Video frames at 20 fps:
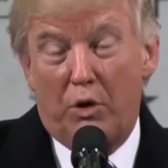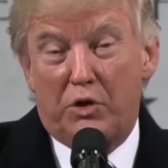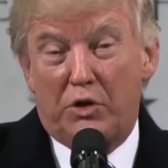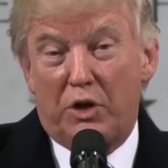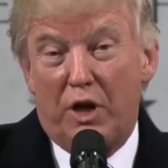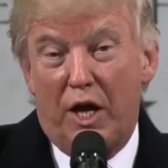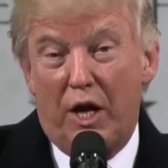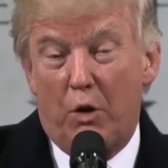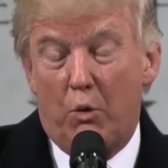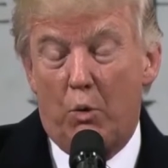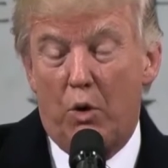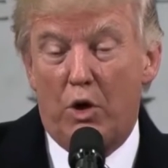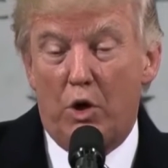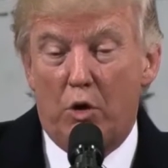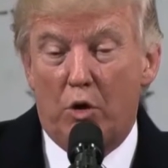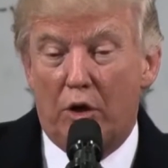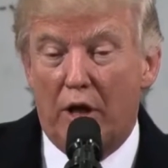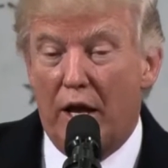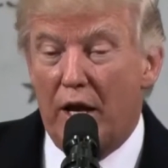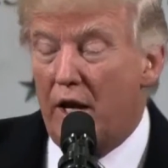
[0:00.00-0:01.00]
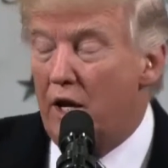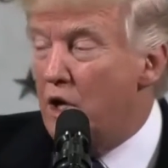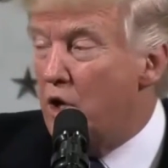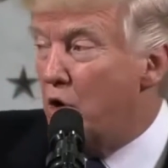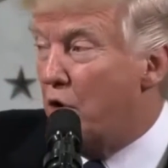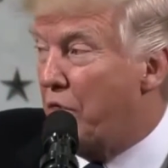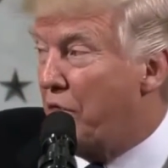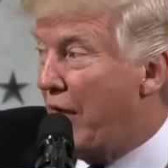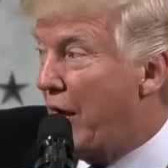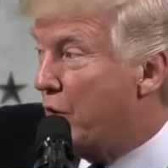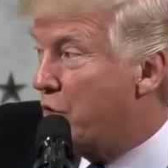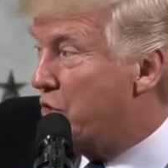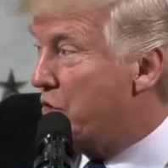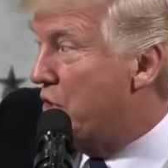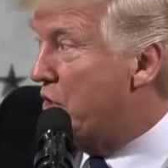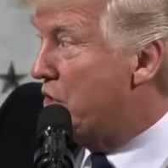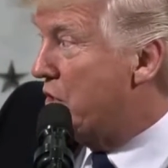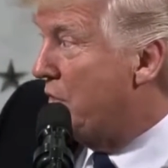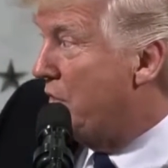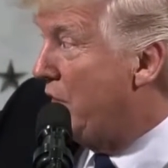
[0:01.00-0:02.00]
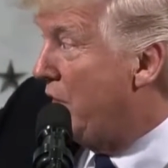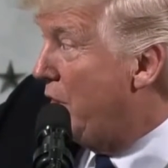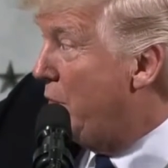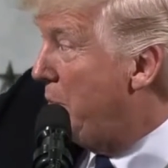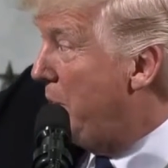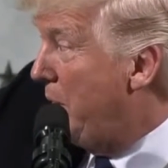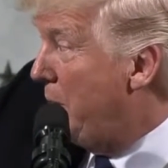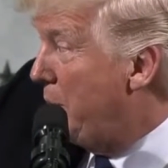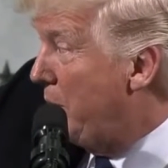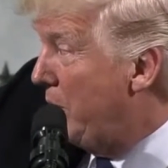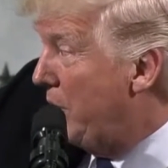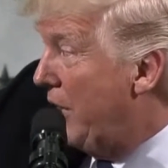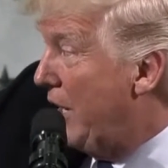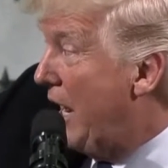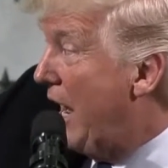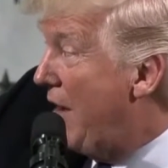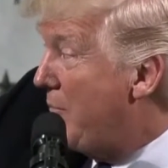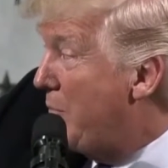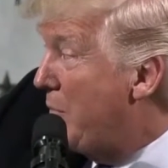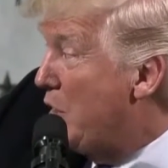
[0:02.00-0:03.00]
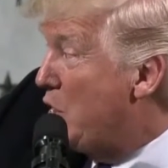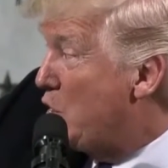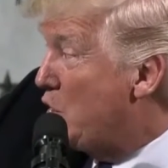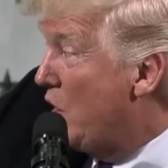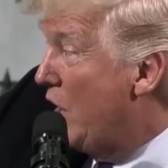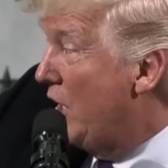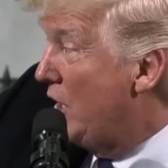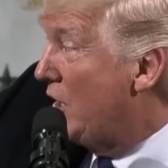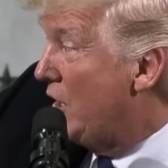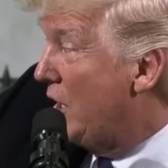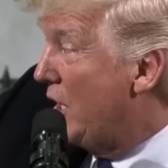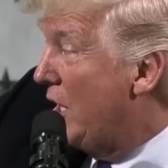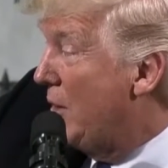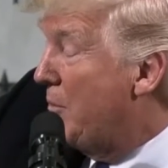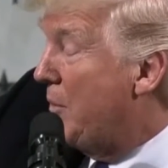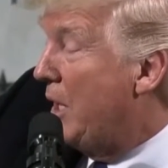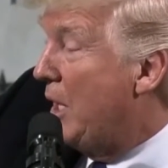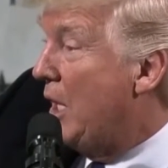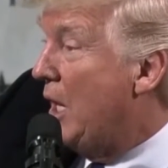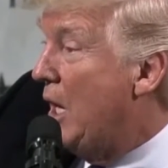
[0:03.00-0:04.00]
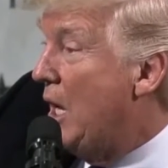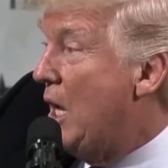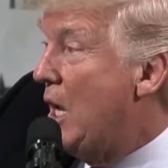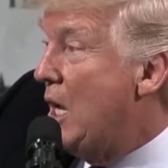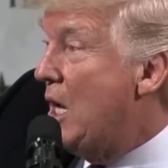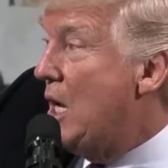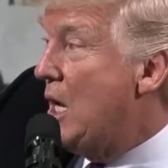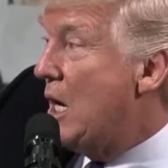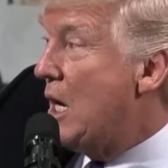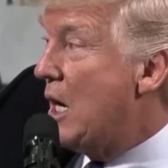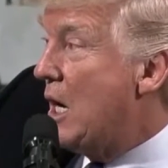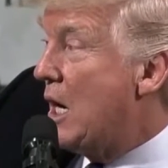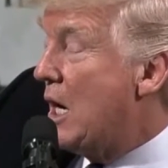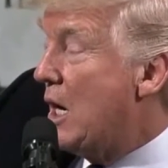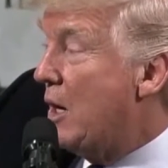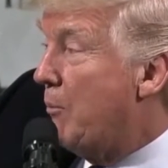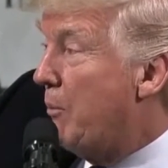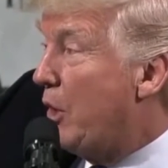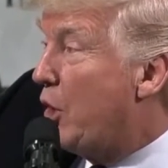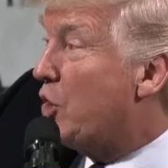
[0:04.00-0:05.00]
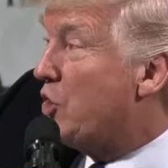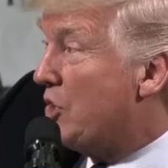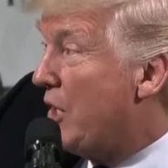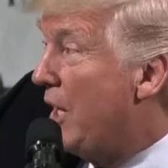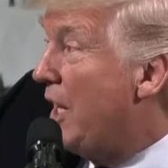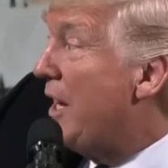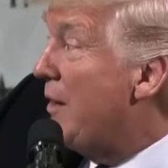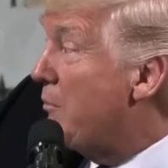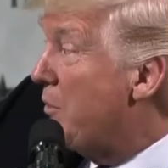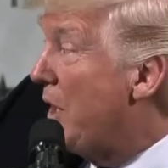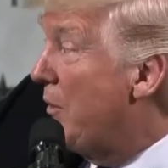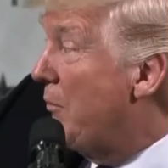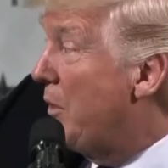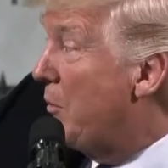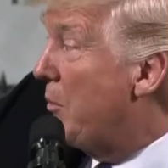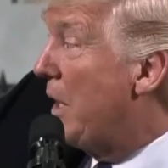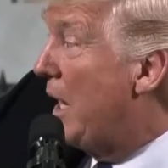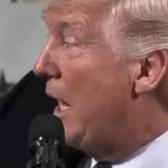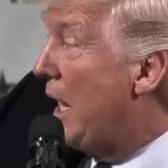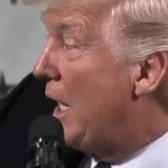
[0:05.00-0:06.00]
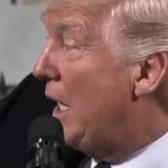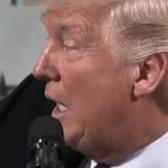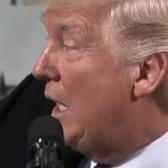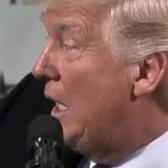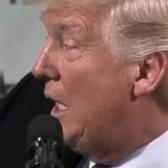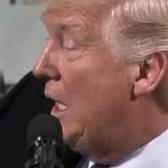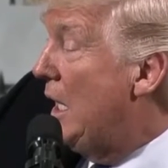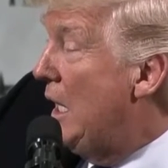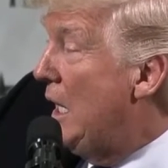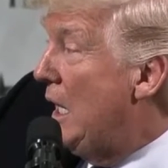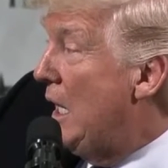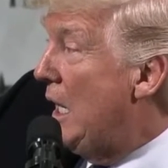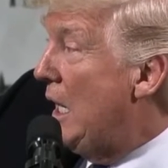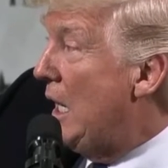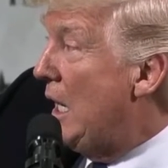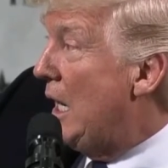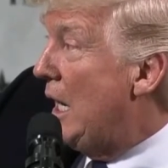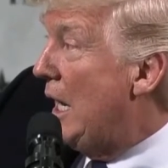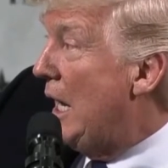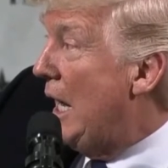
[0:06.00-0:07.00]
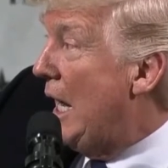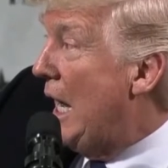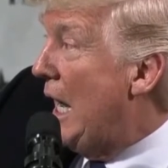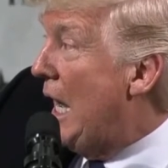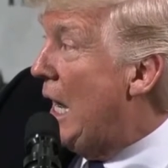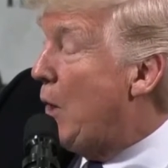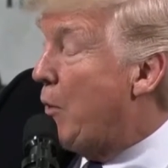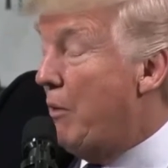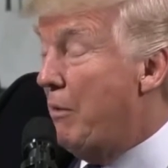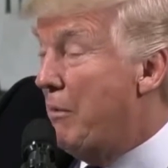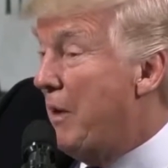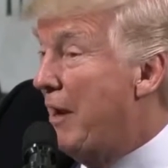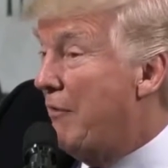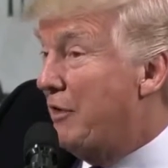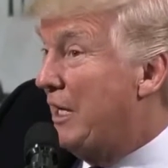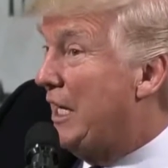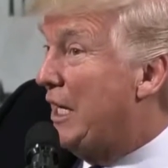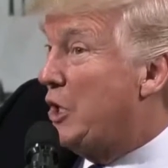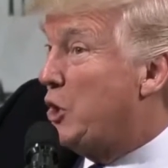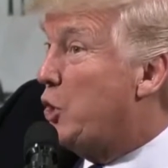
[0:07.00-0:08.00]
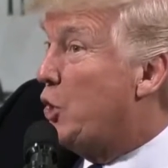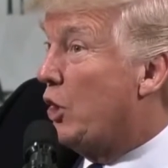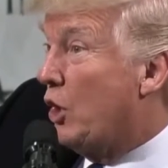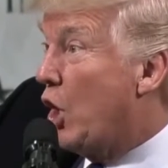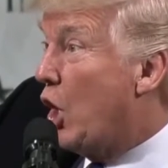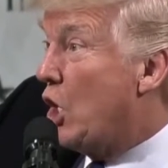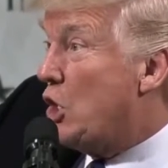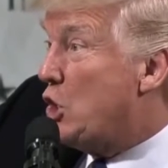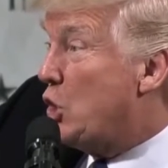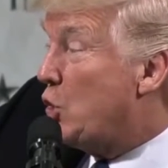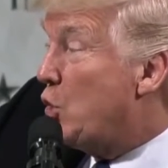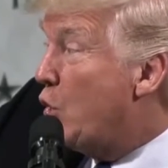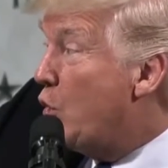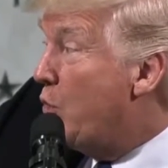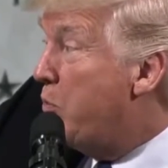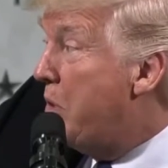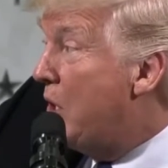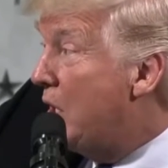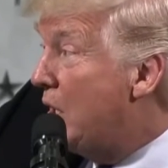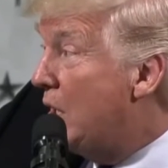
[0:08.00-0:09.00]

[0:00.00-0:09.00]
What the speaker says: say it when you let in your thousands of other people that have been trying to come in, because I am coming back, we may have to get you a larger room.